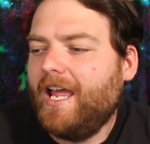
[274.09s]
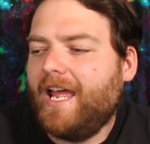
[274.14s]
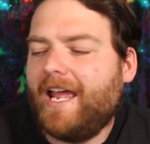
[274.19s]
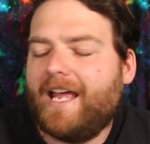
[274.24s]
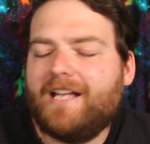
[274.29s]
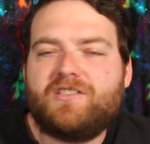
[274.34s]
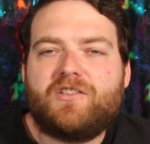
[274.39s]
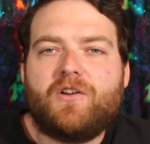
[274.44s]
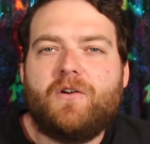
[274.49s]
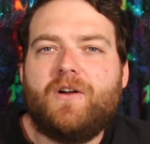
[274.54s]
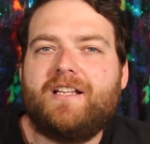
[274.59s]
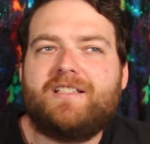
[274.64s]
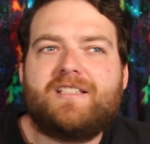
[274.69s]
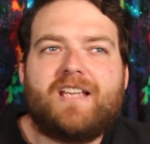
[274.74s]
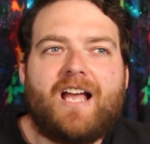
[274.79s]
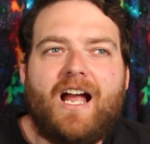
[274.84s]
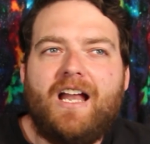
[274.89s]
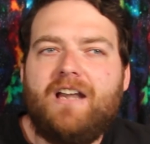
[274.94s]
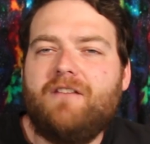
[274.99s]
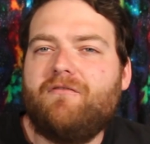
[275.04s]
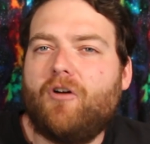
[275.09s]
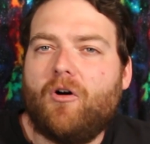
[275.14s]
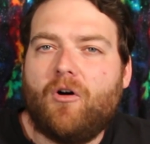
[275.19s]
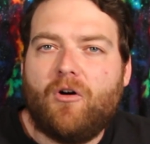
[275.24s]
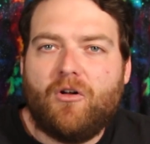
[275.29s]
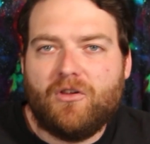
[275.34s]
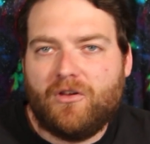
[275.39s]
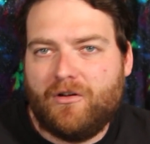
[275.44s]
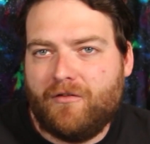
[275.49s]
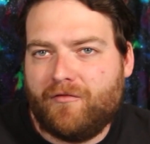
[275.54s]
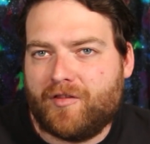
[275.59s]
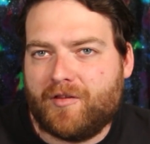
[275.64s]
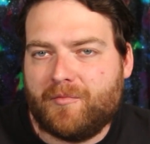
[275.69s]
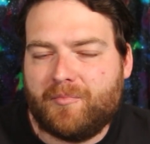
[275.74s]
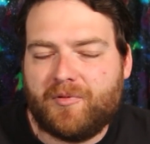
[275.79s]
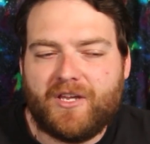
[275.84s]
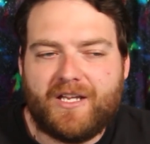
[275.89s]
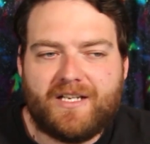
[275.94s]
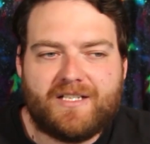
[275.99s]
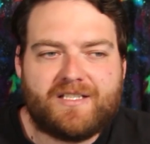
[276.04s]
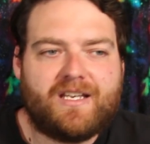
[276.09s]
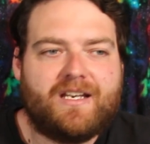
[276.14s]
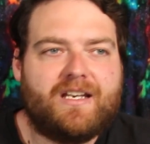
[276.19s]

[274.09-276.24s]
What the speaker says: And so it's kind of all over the place.